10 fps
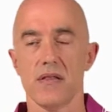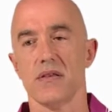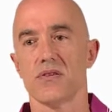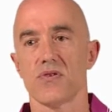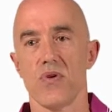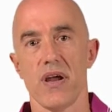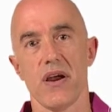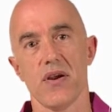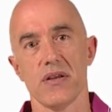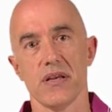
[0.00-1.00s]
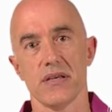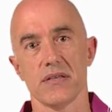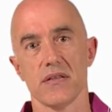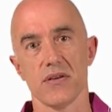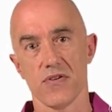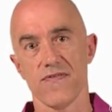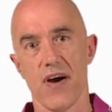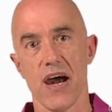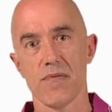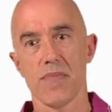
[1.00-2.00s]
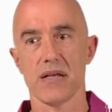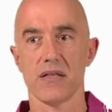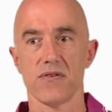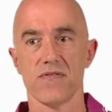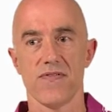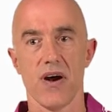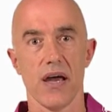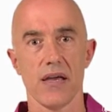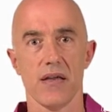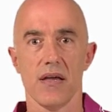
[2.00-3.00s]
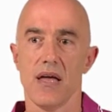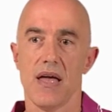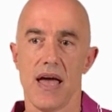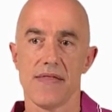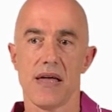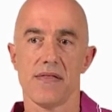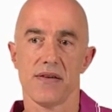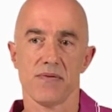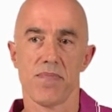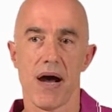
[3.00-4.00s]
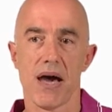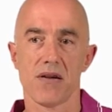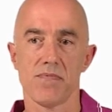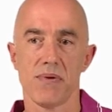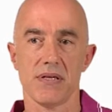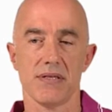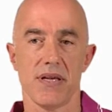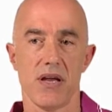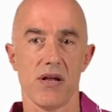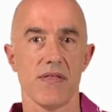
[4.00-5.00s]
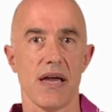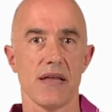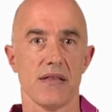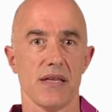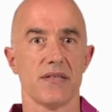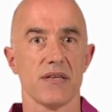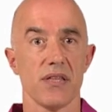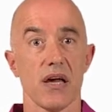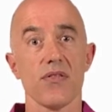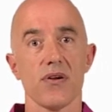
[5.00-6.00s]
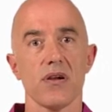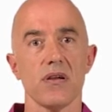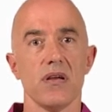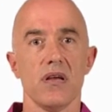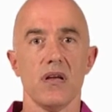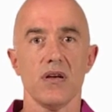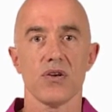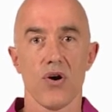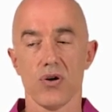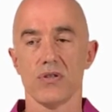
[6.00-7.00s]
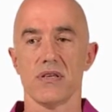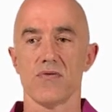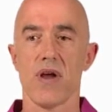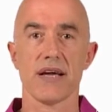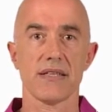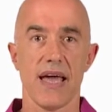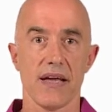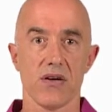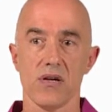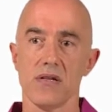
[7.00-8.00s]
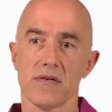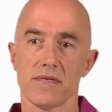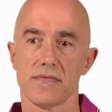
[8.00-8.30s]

This square is little phi by little phi. And then this bottom piece here then is another golden rectangle,